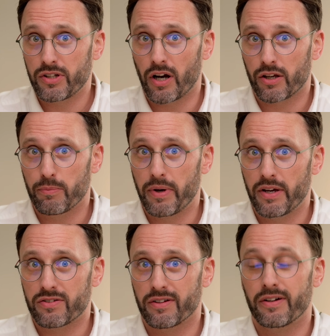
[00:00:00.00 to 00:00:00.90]

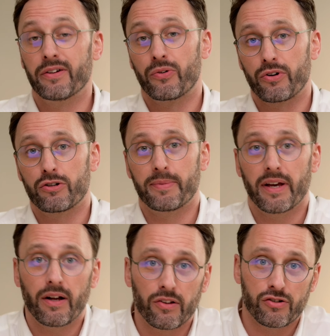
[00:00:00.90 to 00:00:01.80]
occupation in order to be
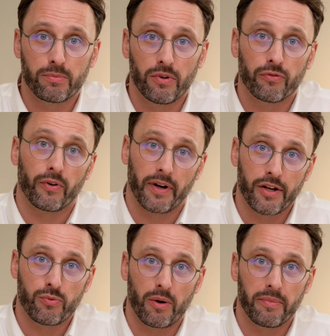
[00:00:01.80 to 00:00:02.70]
eligible for an
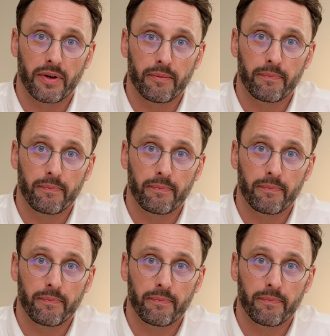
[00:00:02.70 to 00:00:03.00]
H1B.